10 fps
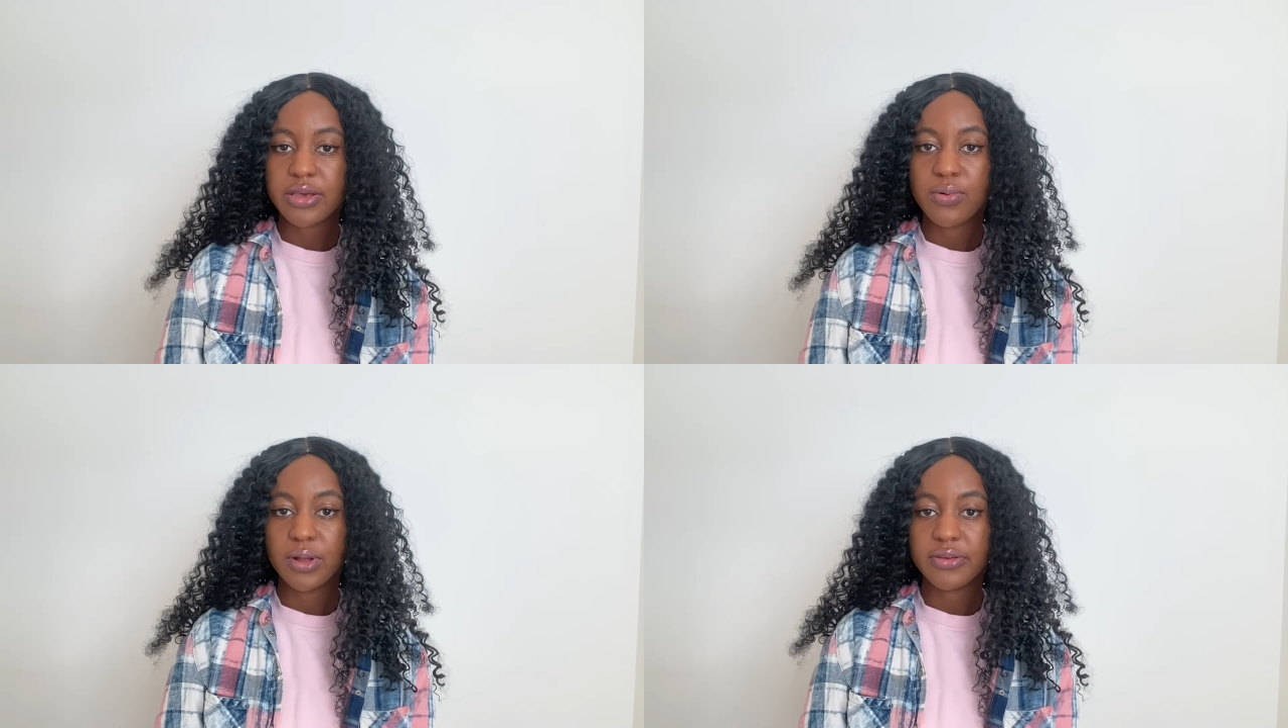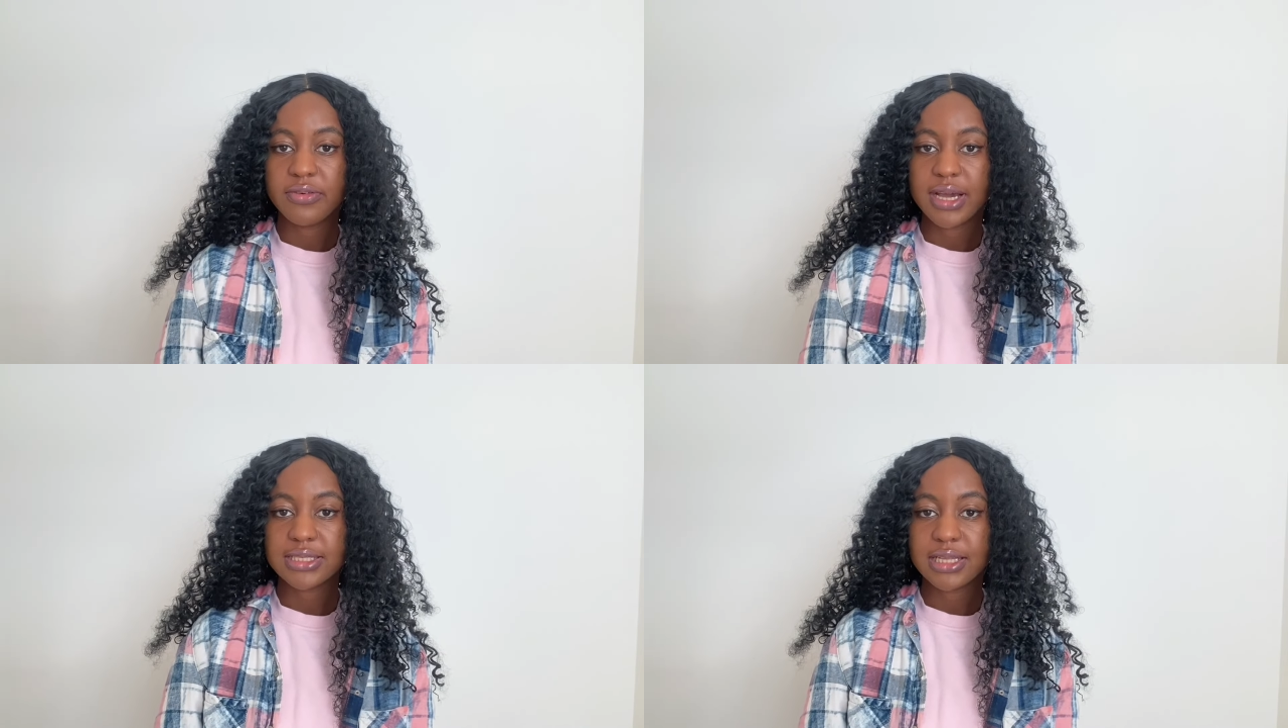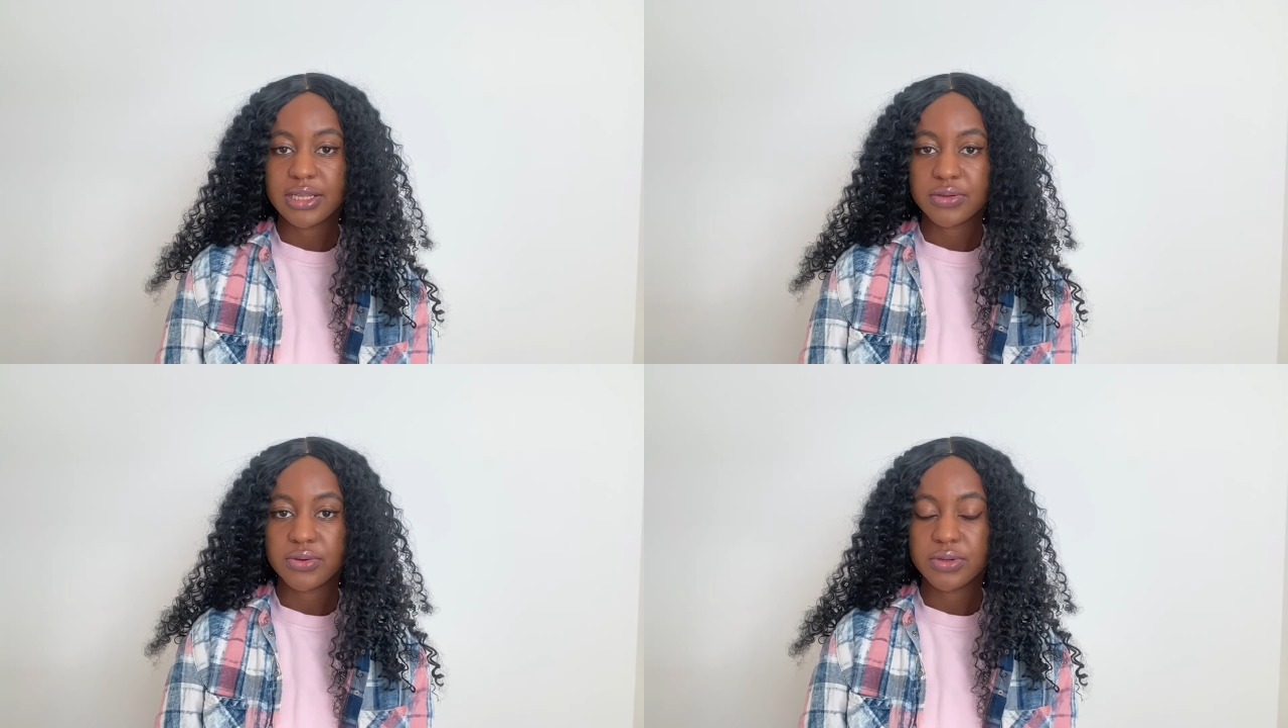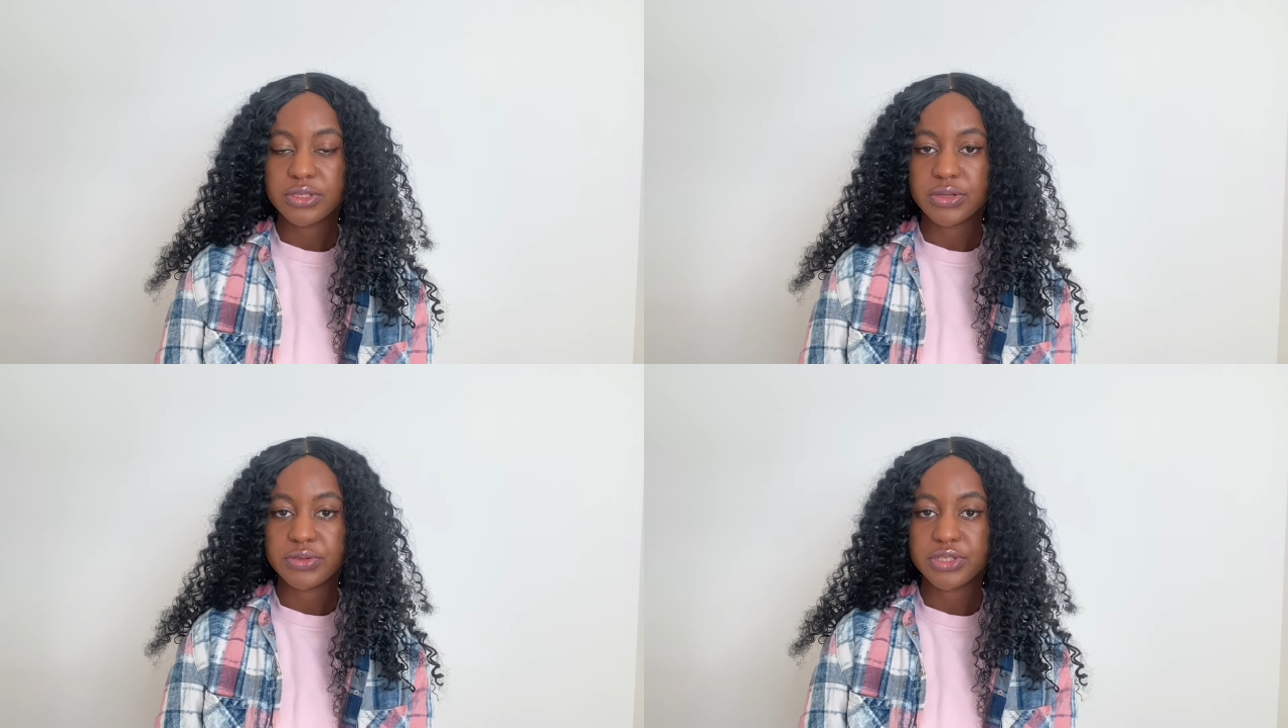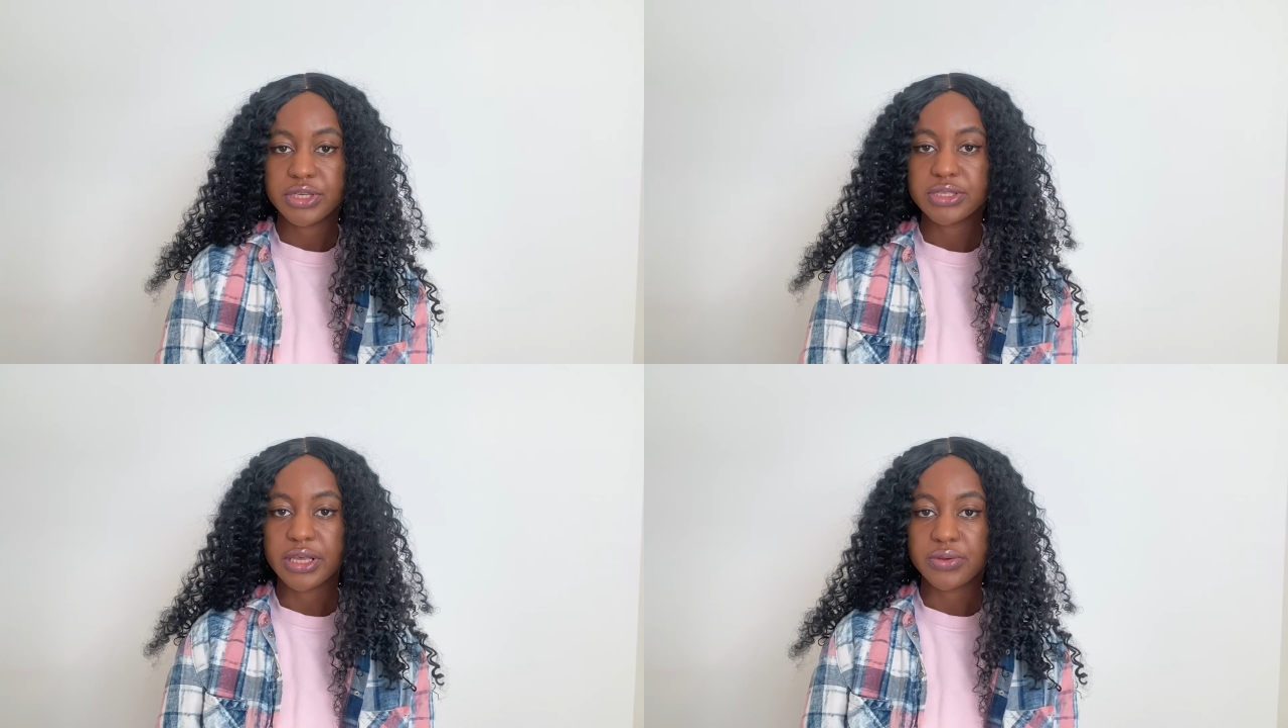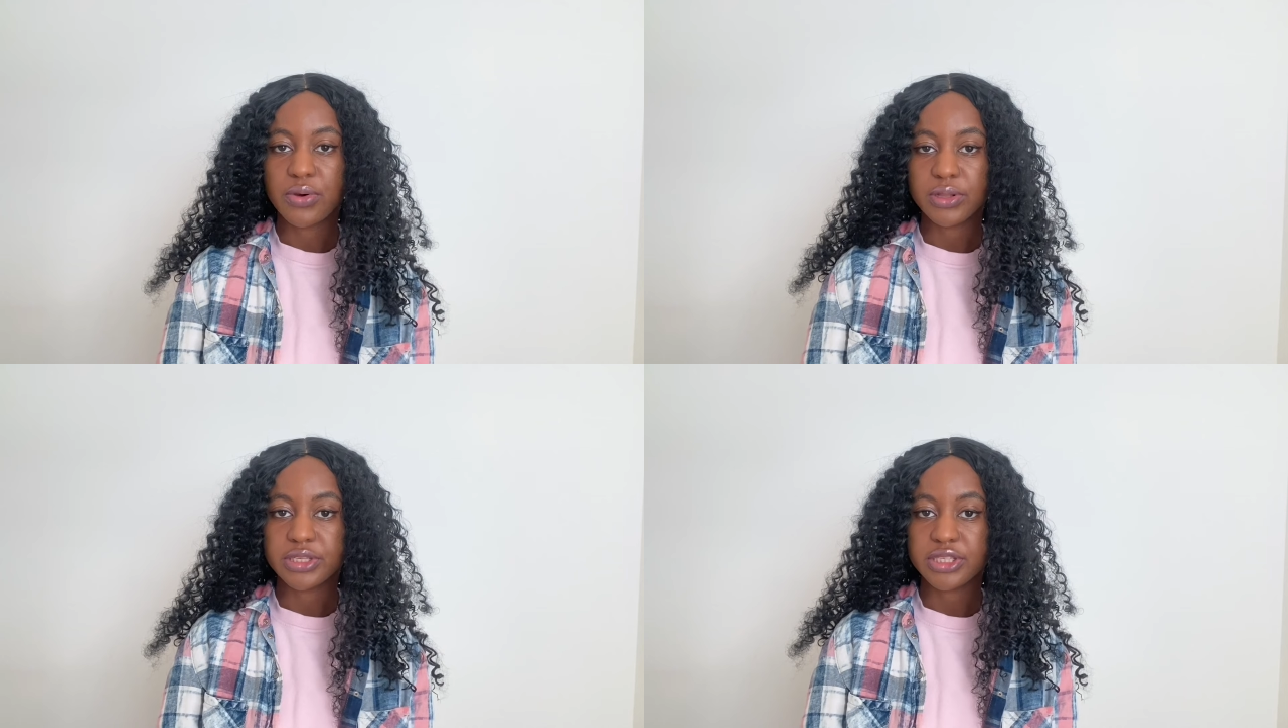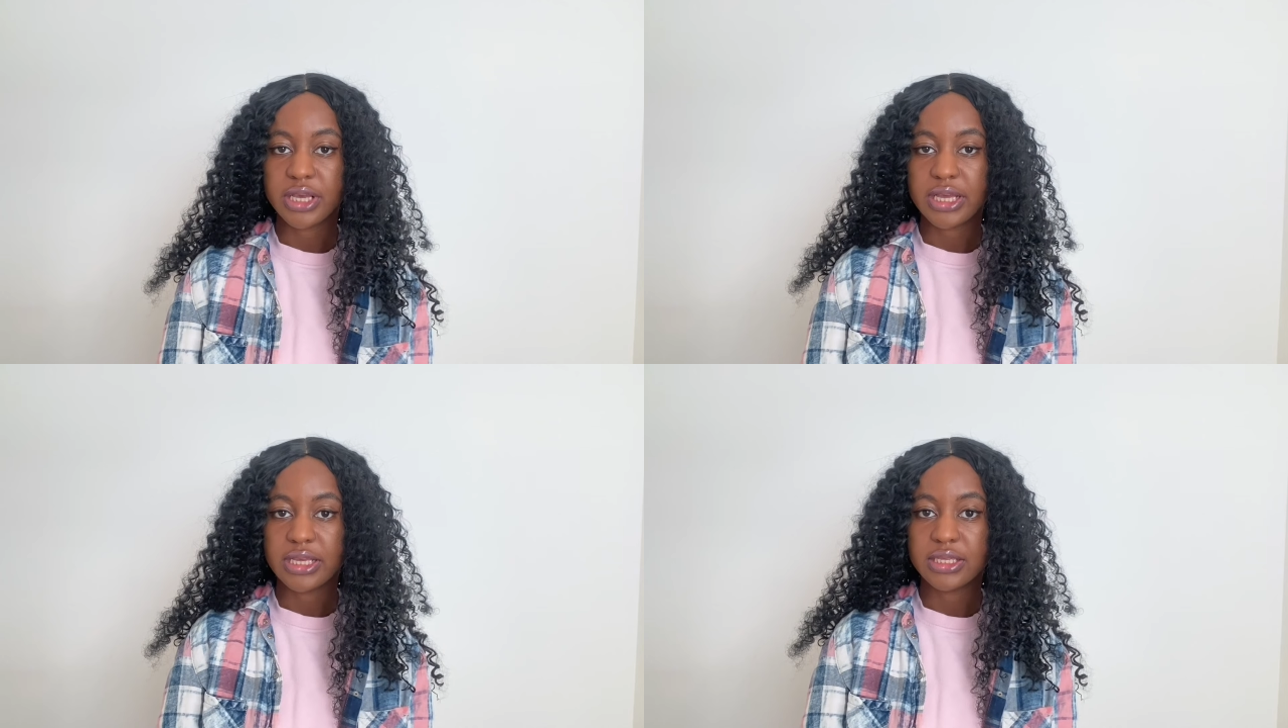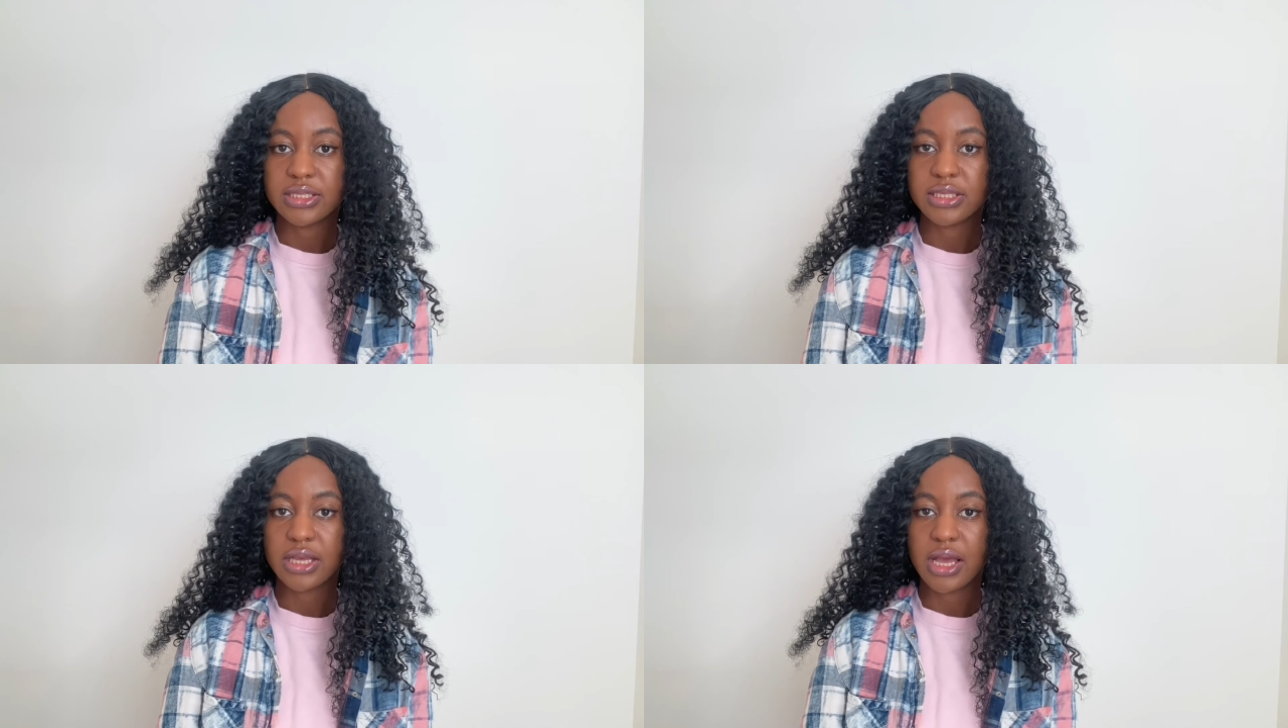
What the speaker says: qualified clinical associate psychologist,